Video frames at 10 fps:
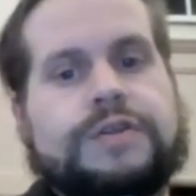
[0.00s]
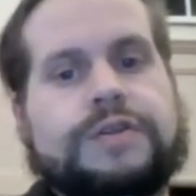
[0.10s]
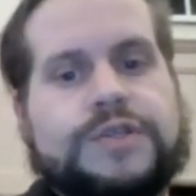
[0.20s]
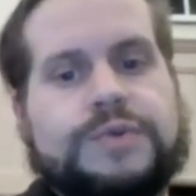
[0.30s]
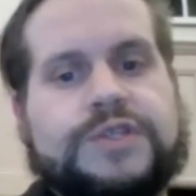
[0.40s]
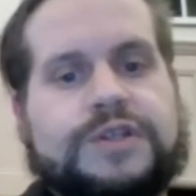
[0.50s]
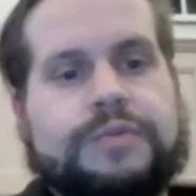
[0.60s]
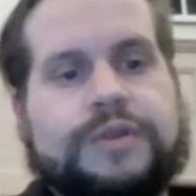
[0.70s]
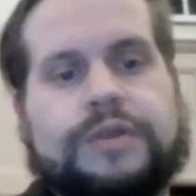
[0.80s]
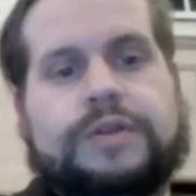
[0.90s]
that this was
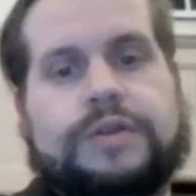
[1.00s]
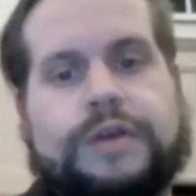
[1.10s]
something